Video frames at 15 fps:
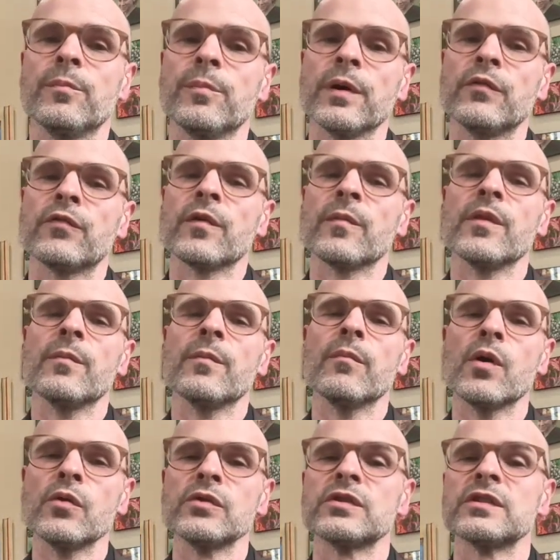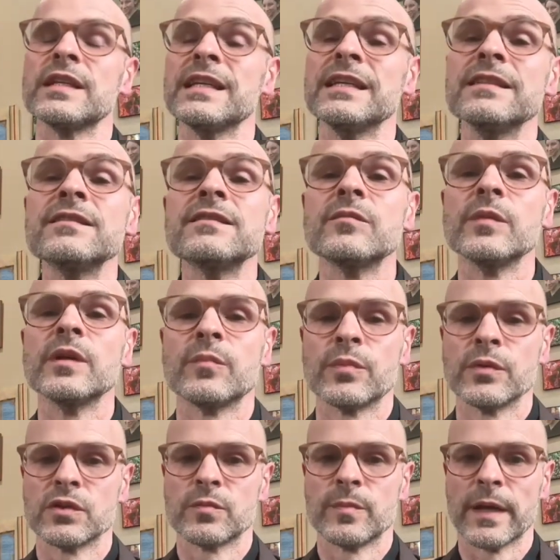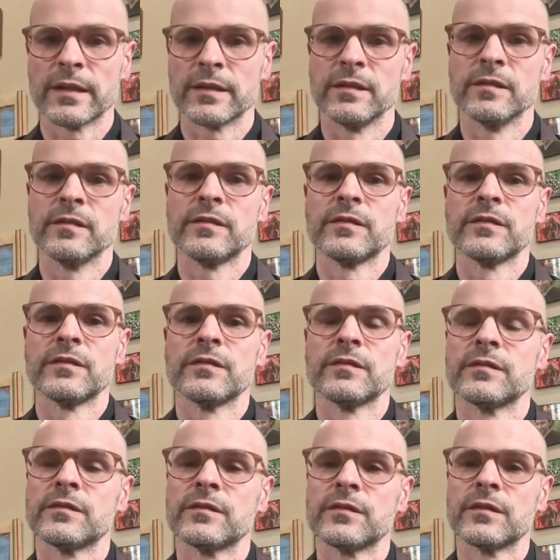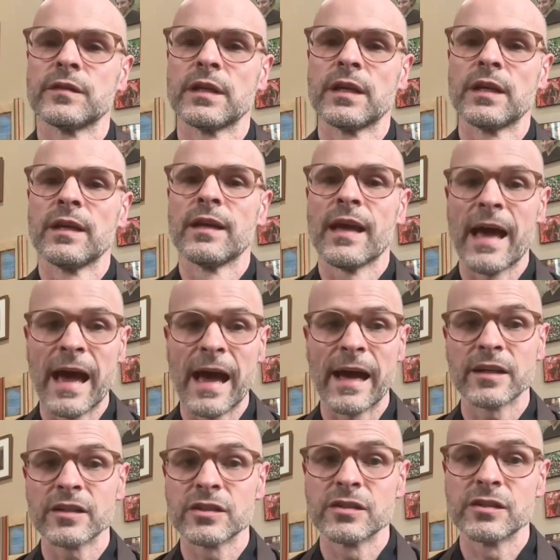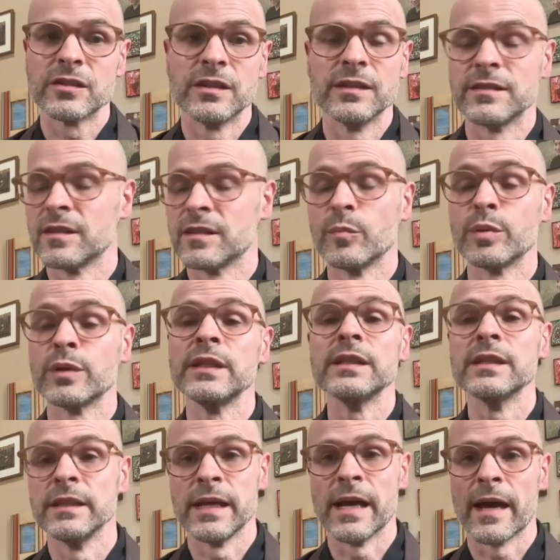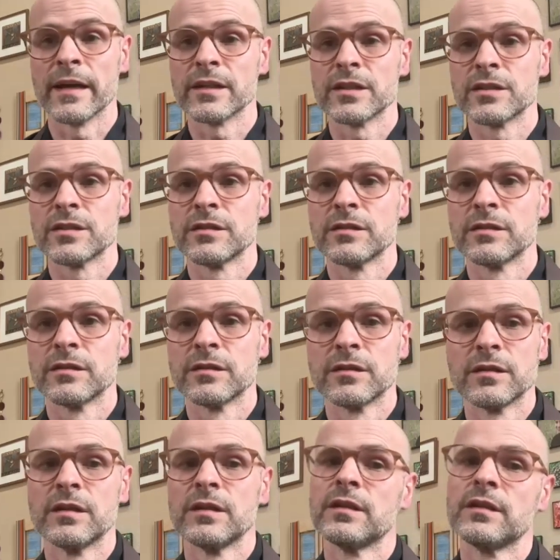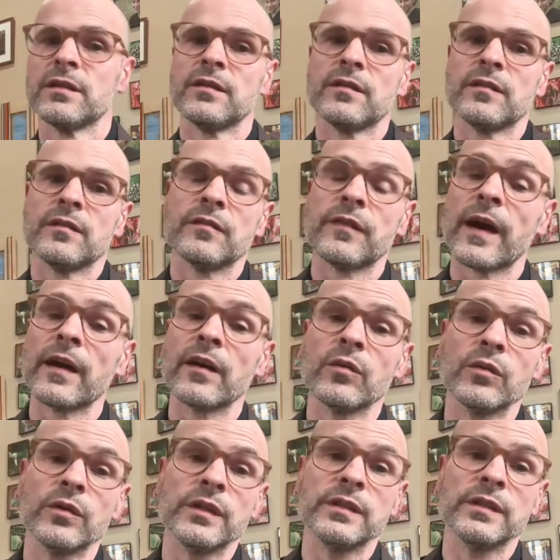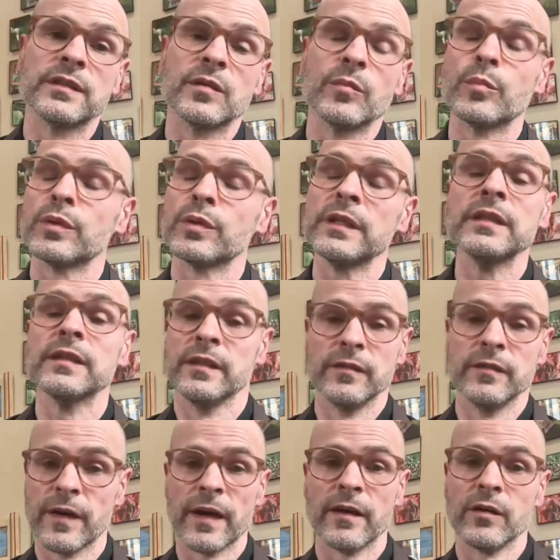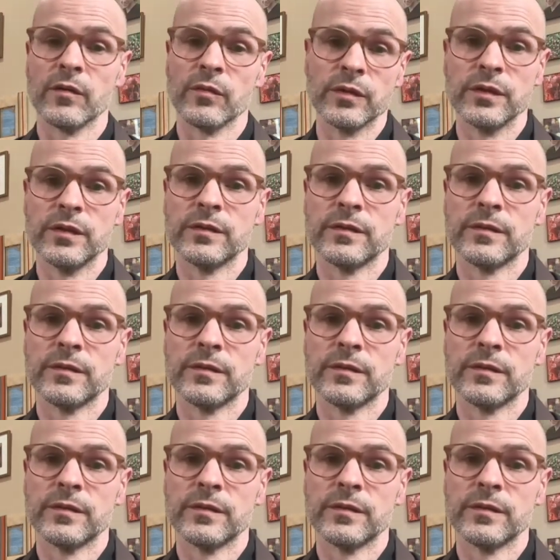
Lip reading: But from the most intimate perspective, ash is completely ash. Firewood is completely firewood,